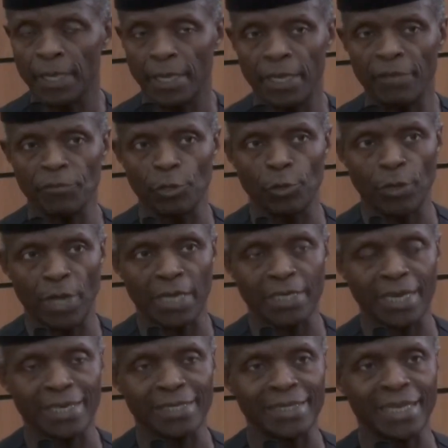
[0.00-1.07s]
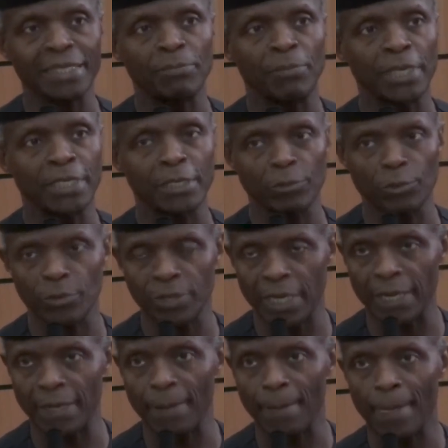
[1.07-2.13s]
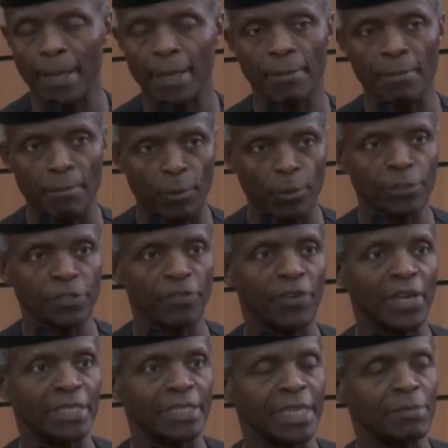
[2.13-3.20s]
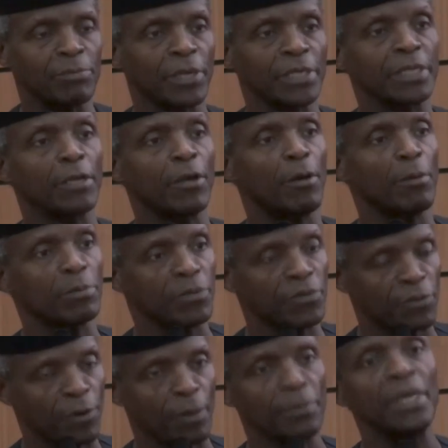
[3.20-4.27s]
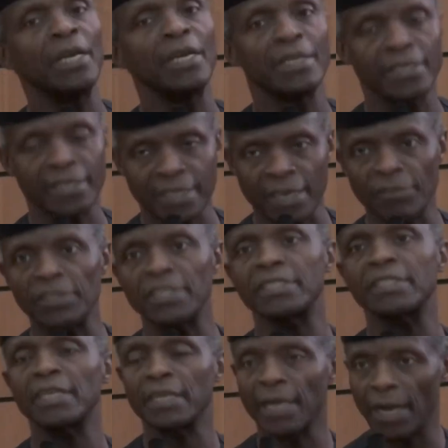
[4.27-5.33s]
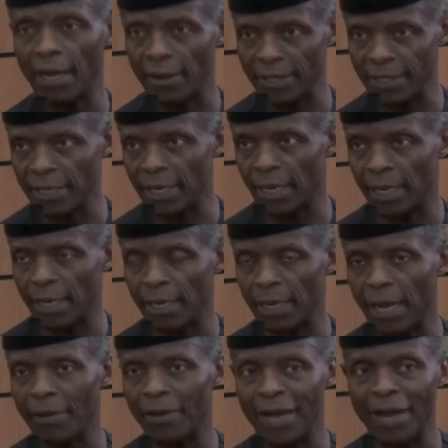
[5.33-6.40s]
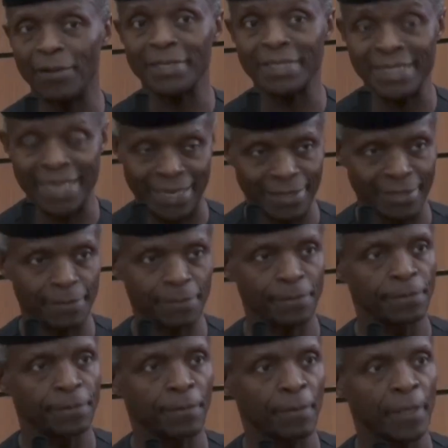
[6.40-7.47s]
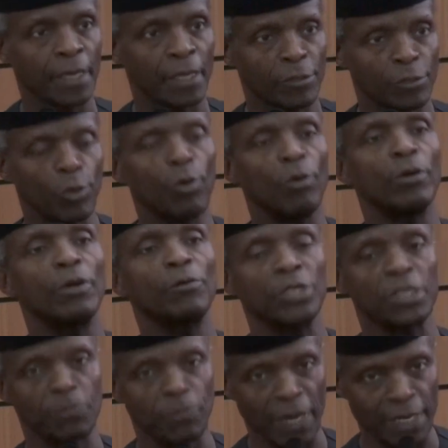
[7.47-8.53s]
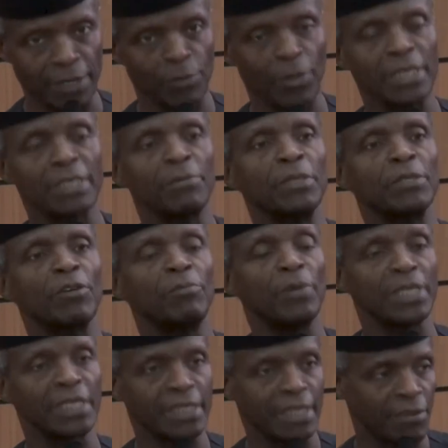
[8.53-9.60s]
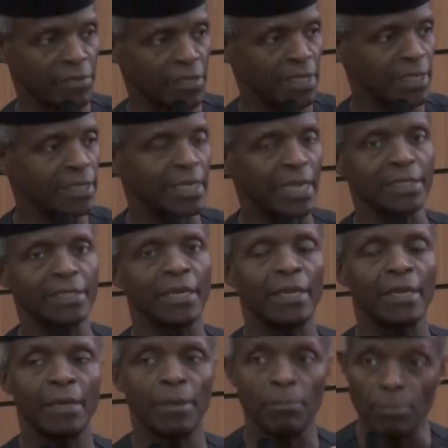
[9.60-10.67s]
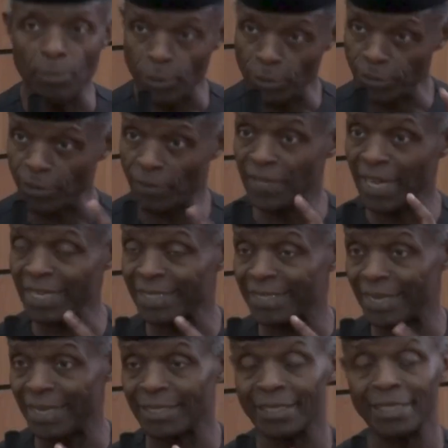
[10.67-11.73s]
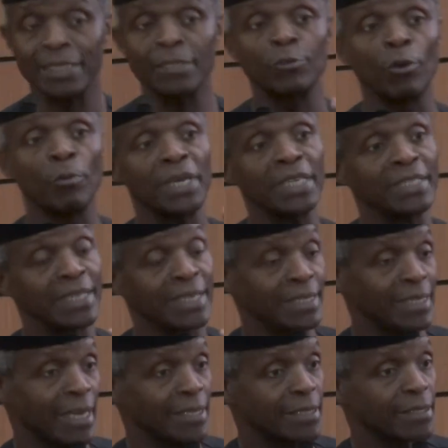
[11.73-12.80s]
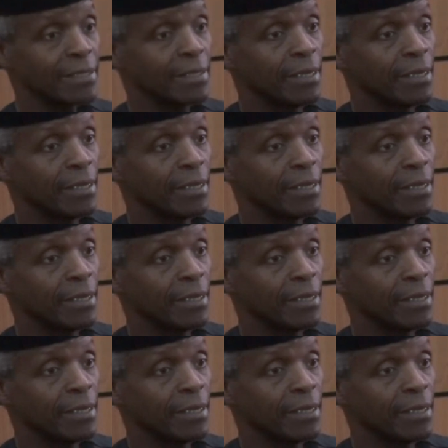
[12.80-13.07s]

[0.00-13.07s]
if you look at our debt burden today, most of our debt burden comes from servicing our, uh, our, our, debt. So we spend quite a bit of money servicing debt. Most of that debt is domestic debt.